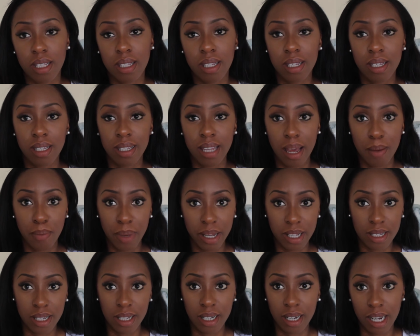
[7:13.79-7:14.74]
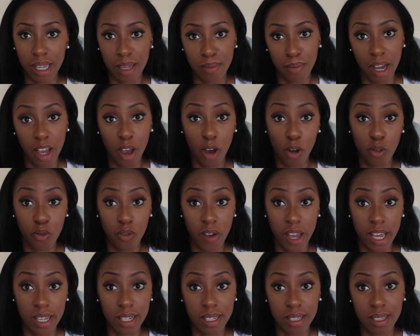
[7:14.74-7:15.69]
to set basically my whole
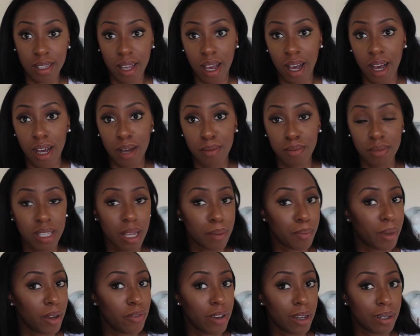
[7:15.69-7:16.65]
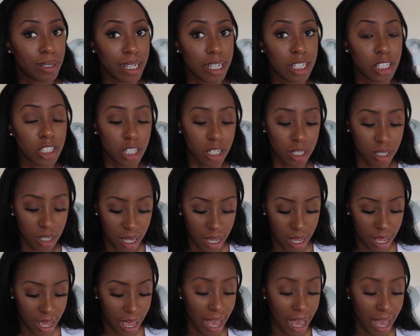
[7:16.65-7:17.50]
face, set my foundation.